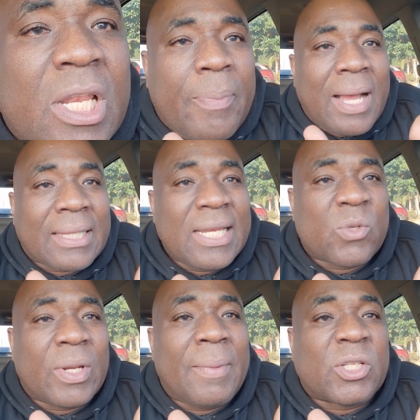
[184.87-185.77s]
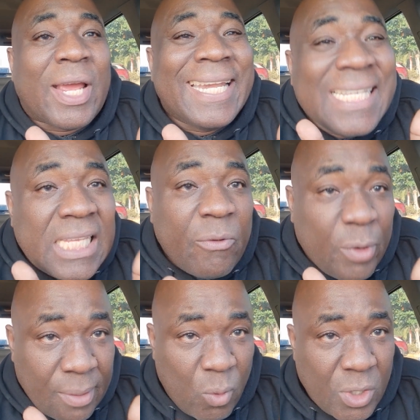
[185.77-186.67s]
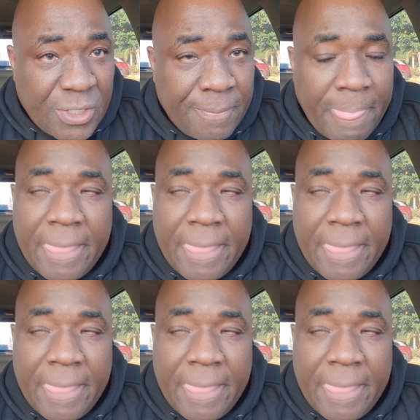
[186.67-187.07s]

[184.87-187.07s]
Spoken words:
the part of this where they try to deceive with the most